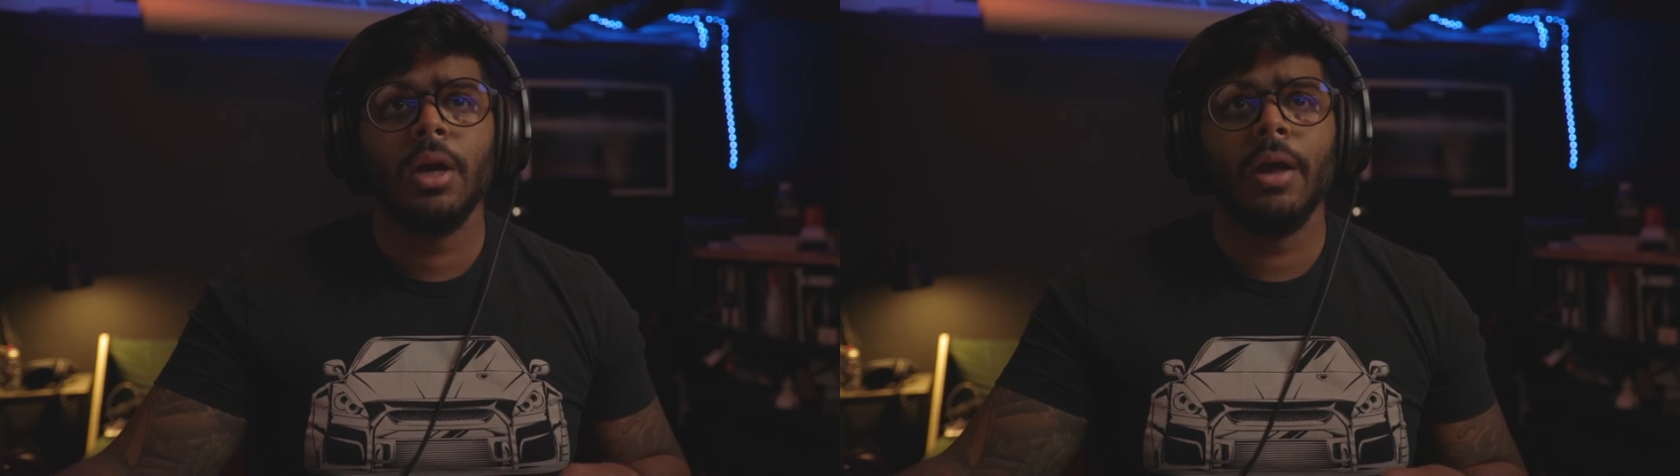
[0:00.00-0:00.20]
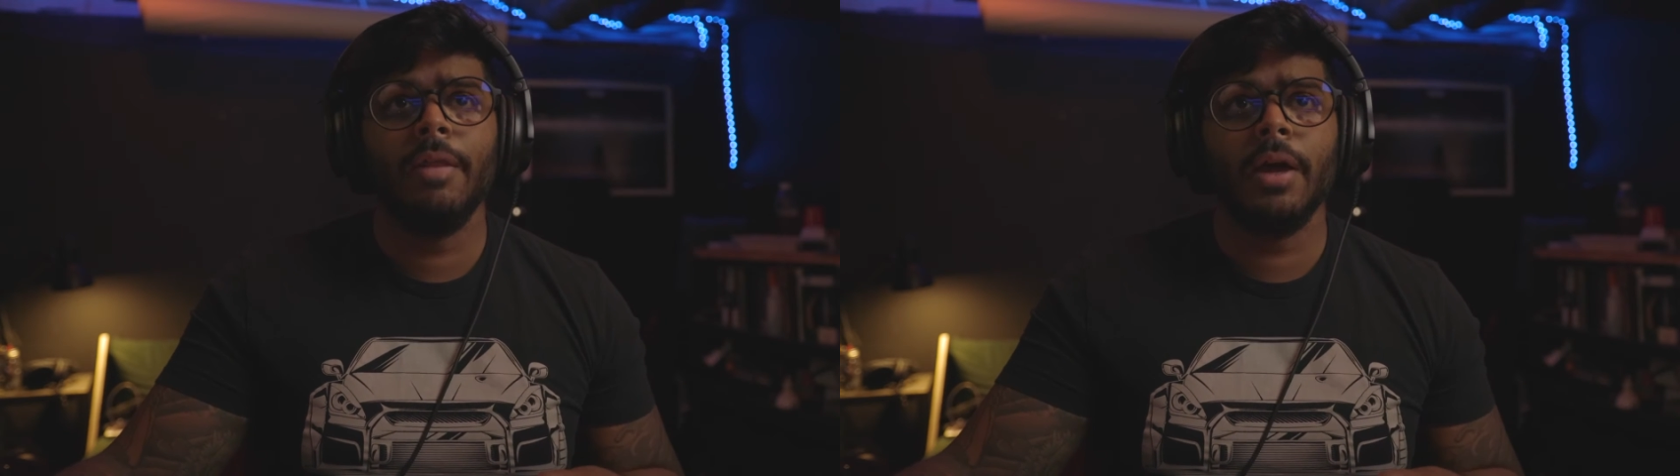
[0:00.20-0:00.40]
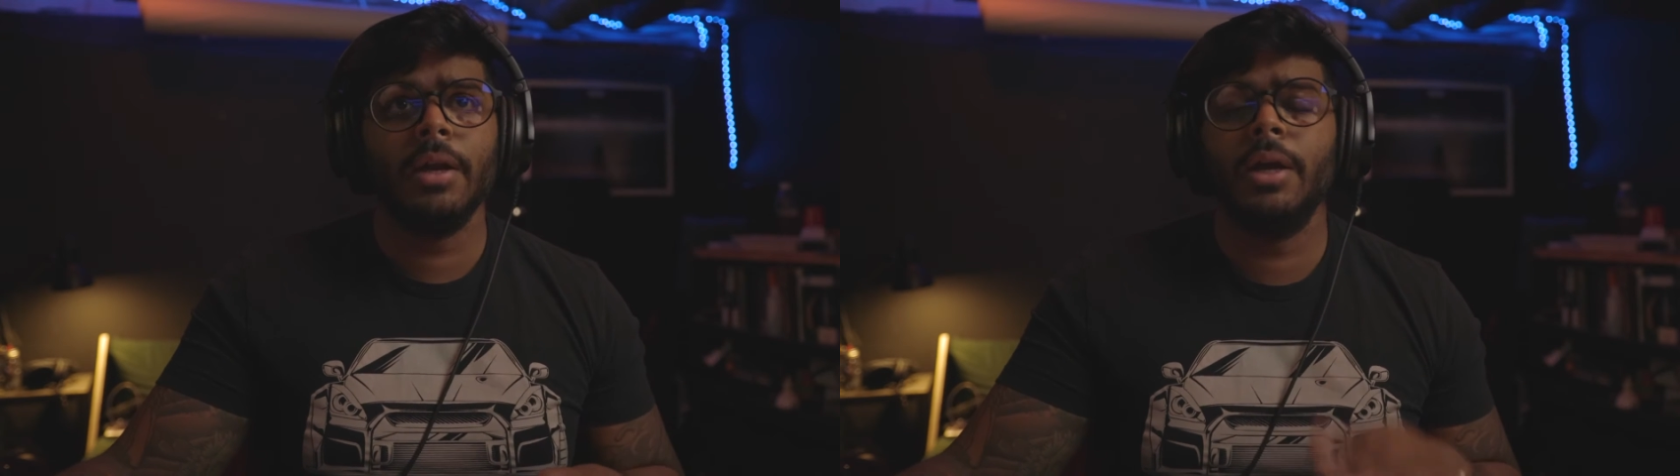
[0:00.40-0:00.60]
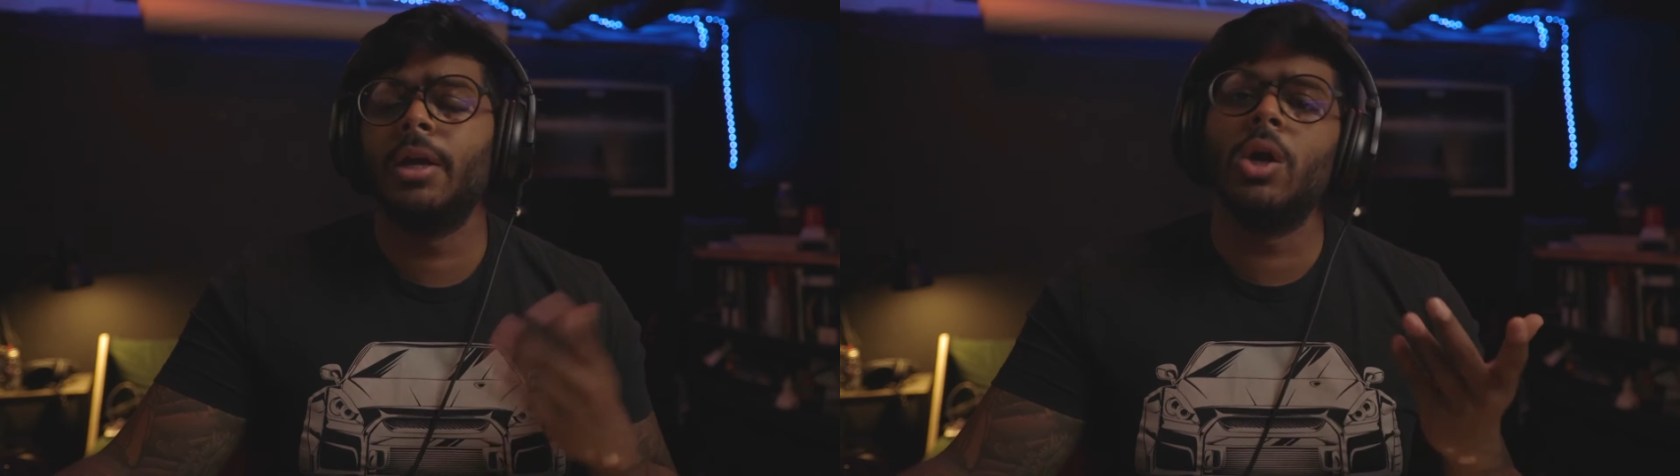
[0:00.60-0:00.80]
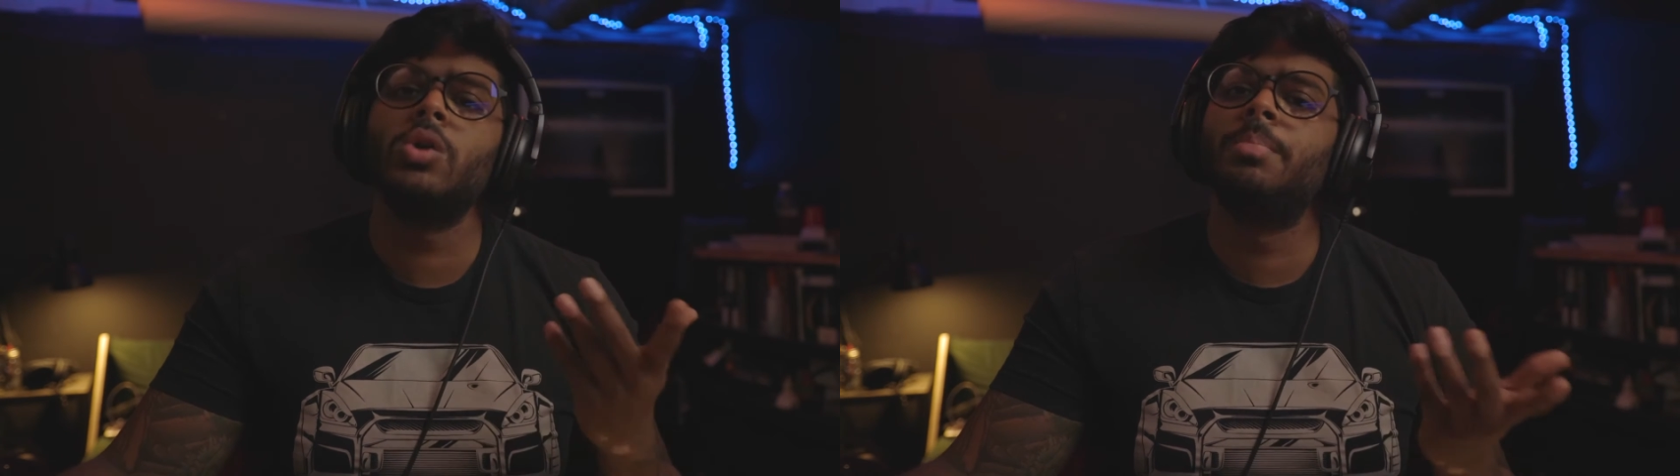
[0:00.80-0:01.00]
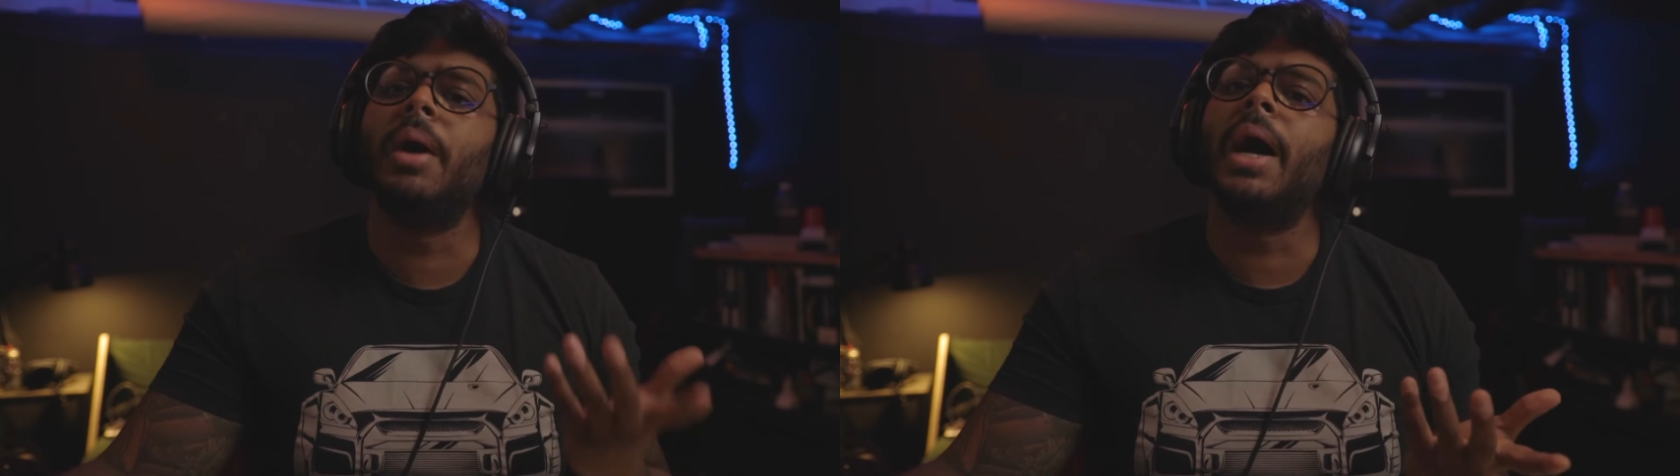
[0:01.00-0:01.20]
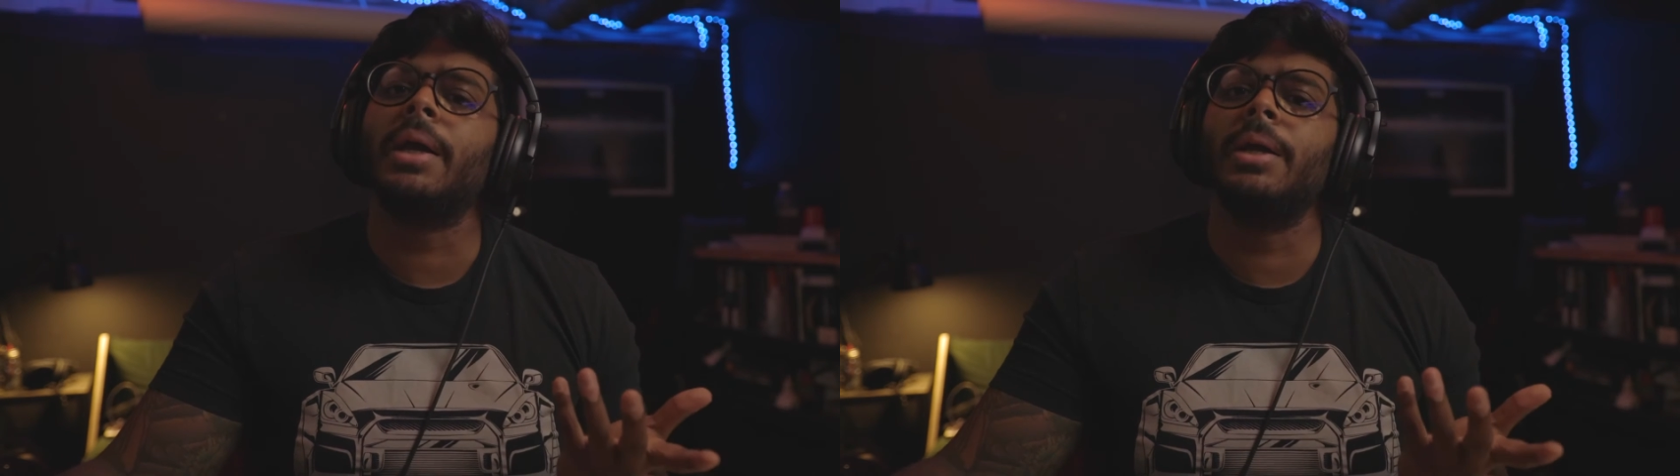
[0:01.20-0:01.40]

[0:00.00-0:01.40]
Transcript: And then it goes back